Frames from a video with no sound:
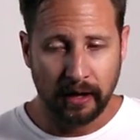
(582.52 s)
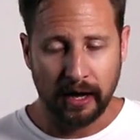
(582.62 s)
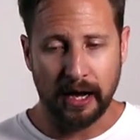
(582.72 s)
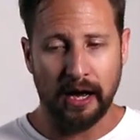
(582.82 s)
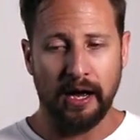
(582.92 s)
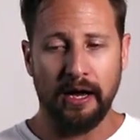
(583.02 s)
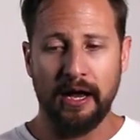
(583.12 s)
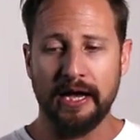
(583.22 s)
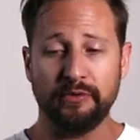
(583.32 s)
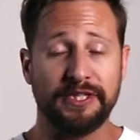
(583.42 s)

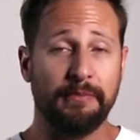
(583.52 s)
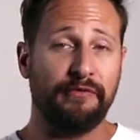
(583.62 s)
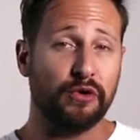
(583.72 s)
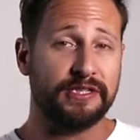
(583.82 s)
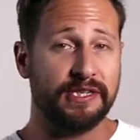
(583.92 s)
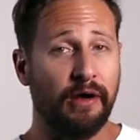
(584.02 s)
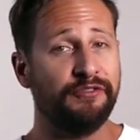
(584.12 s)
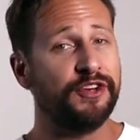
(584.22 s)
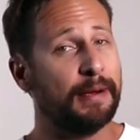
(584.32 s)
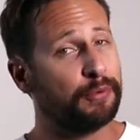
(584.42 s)
As we said before,
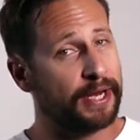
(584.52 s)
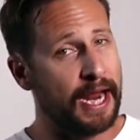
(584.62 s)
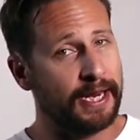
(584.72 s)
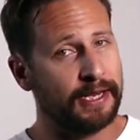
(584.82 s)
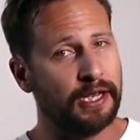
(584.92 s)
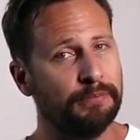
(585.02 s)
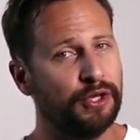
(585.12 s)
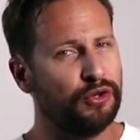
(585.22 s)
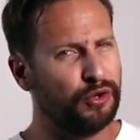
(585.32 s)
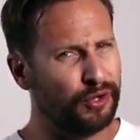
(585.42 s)
self-deprecating can
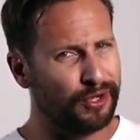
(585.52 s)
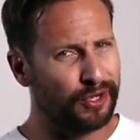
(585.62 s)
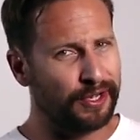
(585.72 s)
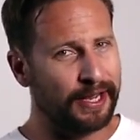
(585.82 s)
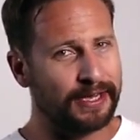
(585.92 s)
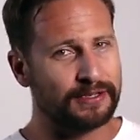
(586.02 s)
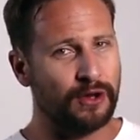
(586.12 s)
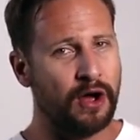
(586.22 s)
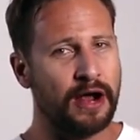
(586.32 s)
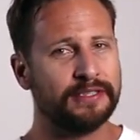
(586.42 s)
be good as
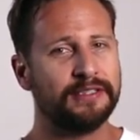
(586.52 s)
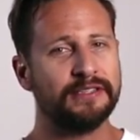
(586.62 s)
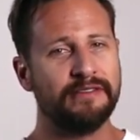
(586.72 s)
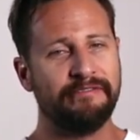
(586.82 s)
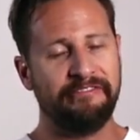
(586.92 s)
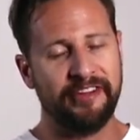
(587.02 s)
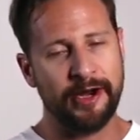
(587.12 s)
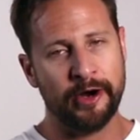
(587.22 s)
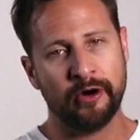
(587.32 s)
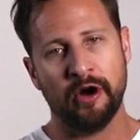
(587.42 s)
long as it doesn't
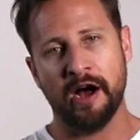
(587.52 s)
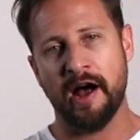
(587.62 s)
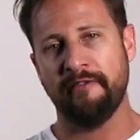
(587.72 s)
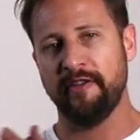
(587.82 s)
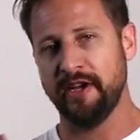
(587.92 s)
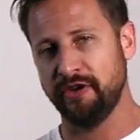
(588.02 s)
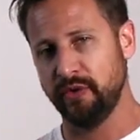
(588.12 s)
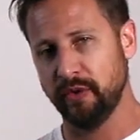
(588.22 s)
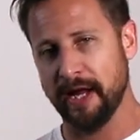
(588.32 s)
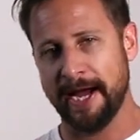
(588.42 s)
veer off
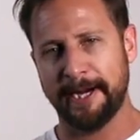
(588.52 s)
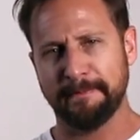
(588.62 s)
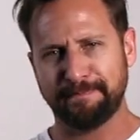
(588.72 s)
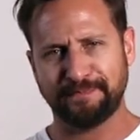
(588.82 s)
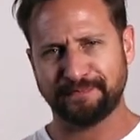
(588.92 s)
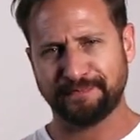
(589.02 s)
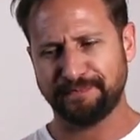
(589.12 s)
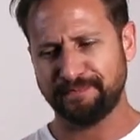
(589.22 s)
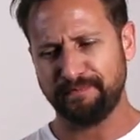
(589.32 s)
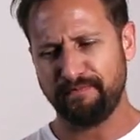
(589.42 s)
into like
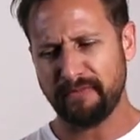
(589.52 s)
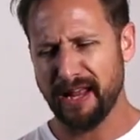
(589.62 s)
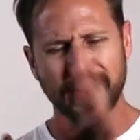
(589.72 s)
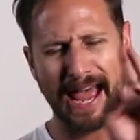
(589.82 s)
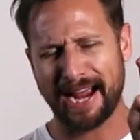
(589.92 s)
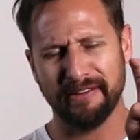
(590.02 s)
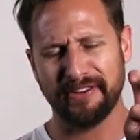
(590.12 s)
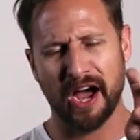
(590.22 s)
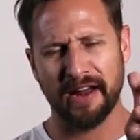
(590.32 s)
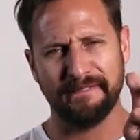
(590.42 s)
lack of
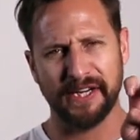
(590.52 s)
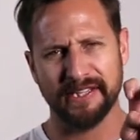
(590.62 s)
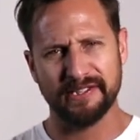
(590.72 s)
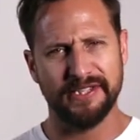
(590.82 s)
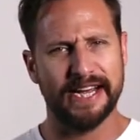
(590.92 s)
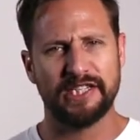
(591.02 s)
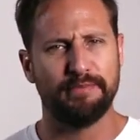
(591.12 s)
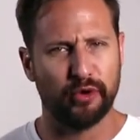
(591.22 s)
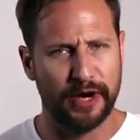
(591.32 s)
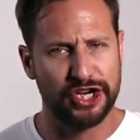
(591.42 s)
confidence,
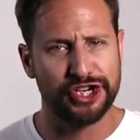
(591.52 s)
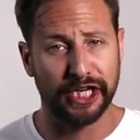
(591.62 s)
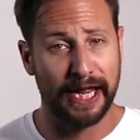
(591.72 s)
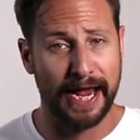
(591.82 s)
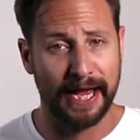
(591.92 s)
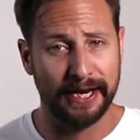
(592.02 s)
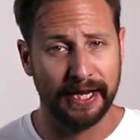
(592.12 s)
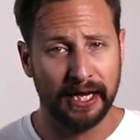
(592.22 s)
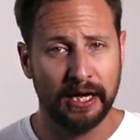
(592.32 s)
desperation land.